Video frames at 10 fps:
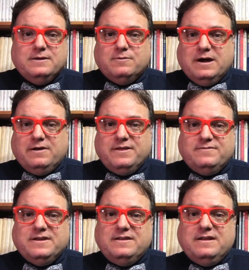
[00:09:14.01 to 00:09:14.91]
Well, they've
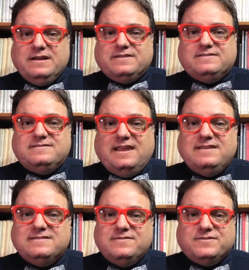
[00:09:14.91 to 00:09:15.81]
done
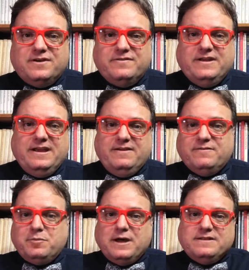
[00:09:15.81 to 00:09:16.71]
extensive survey of a
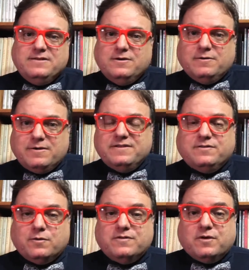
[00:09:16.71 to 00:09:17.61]
plateau that runs
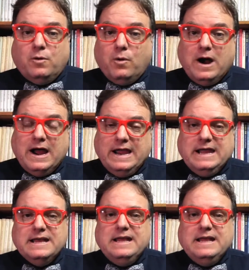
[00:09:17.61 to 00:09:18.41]
towards Kauai,